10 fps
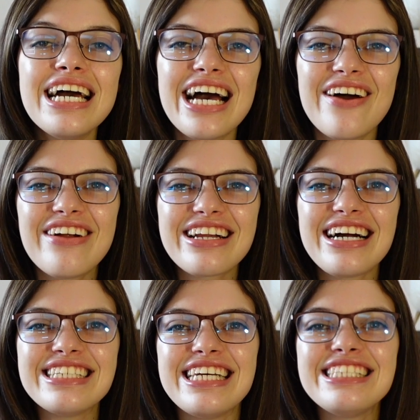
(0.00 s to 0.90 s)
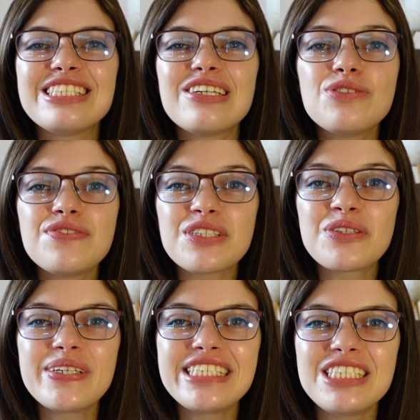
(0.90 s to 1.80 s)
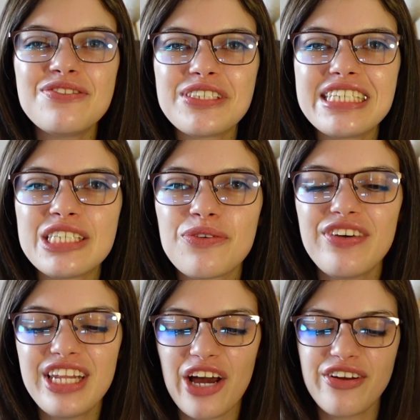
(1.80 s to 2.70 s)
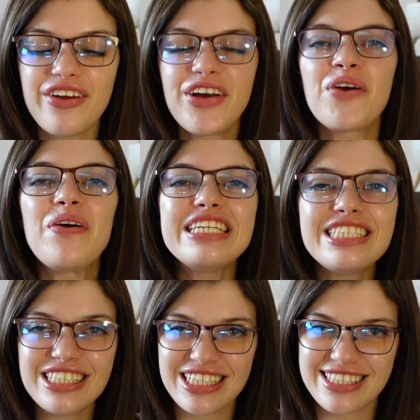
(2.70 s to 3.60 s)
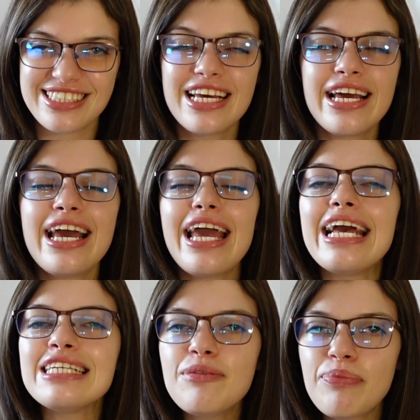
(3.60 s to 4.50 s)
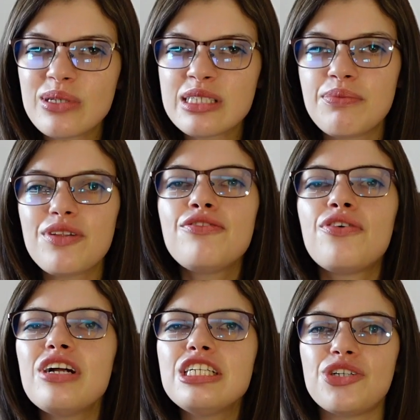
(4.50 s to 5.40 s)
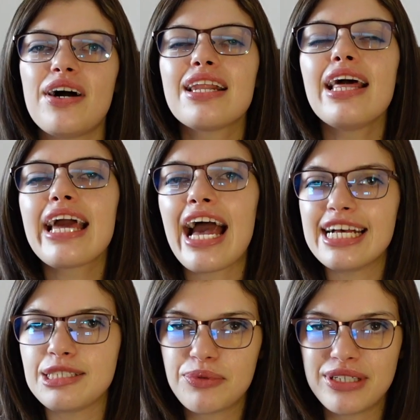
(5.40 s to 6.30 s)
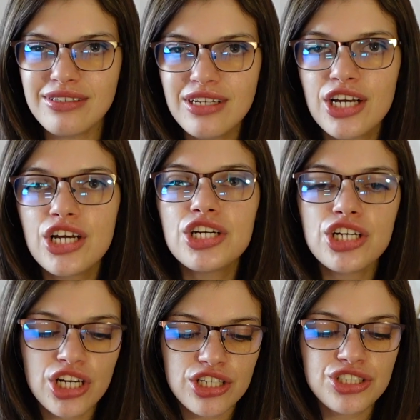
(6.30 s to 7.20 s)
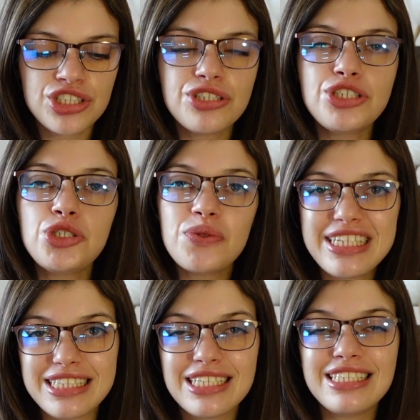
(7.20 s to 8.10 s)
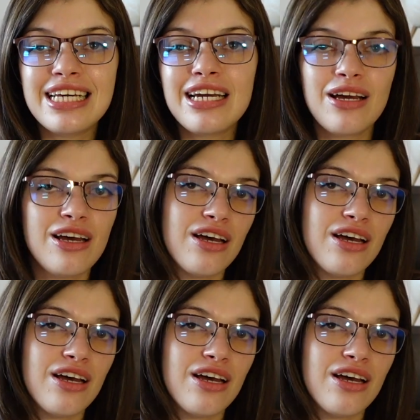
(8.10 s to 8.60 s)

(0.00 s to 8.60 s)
alright guys, let's start with the question for this video. Now the question is it possible for a drug like aspirin to treat the